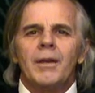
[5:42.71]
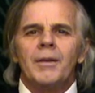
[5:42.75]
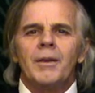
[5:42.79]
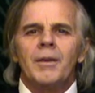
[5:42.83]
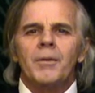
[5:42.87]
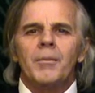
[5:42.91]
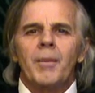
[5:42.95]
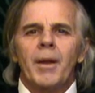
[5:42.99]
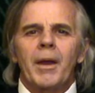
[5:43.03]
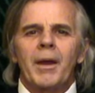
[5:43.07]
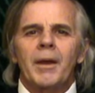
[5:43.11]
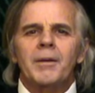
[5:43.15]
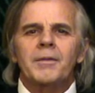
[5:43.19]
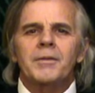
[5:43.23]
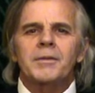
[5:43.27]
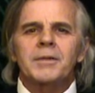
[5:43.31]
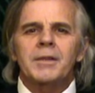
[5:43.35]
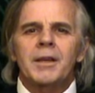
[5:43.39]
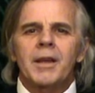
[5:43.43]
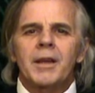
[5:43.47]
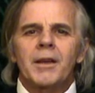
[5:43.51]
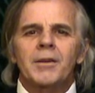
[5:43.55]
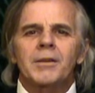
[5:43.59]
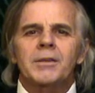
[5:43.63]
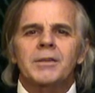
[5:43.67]
the amount of
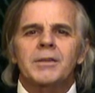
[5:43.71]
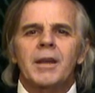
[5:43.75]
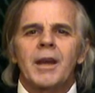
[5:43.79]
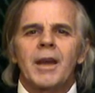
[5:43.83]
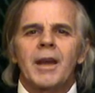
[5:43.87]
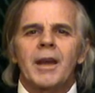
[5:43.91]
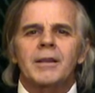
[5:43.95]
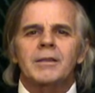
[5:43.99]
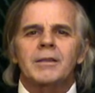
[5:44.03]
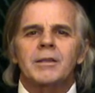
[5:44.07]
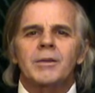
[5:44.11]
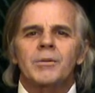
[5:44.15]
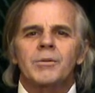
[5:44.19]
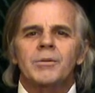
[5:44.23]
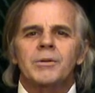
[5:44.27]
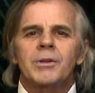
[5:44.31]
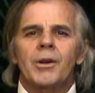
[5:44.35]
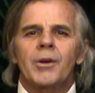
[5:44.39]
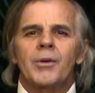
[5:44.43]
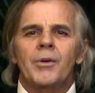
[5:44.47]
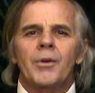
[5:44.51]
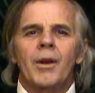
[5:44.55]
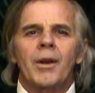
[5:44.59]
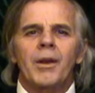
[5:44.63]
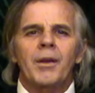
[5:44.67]
sales tax it will
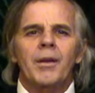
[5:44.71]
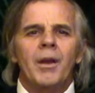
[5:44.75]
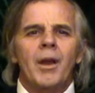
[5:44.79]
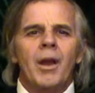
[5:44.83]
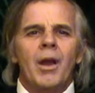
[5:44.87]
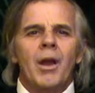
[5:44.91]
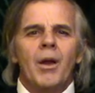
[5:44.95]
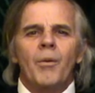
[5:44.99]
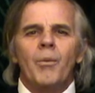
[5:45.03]
generate,